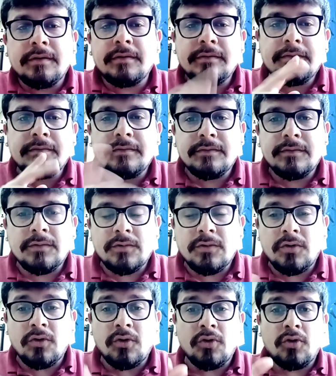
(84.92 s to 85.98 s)
In this
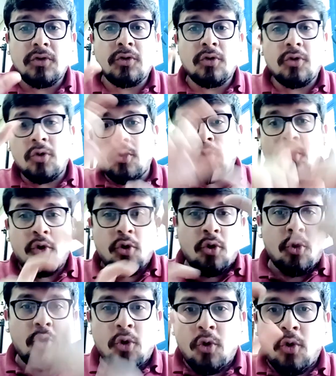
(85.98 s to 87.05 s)
lecture, we will talk about
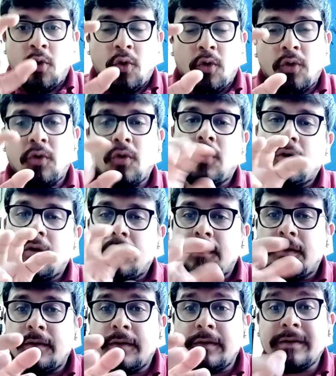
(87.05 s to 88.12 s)
what is
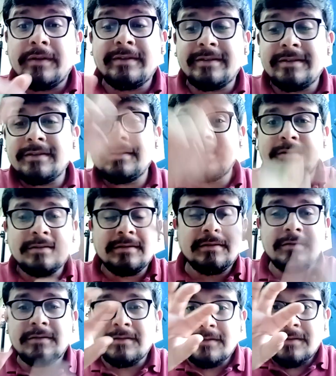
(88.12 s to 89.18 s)
logo.
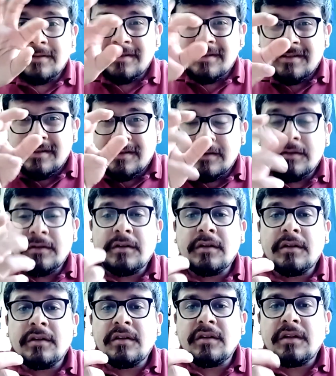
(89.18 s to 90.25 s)
We will give some
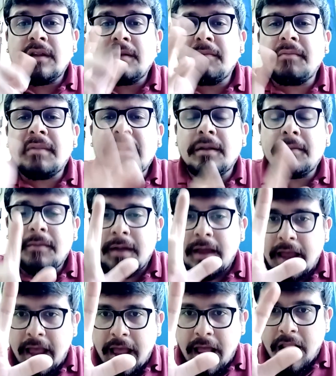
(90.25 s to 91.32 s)
examples
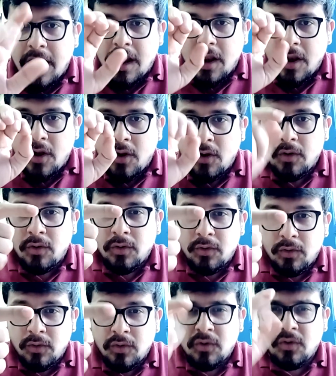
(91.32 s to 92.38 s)
of good
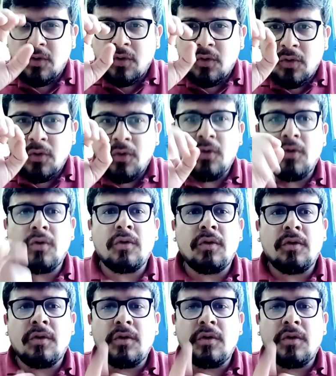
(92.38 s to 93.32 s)
and bad logos.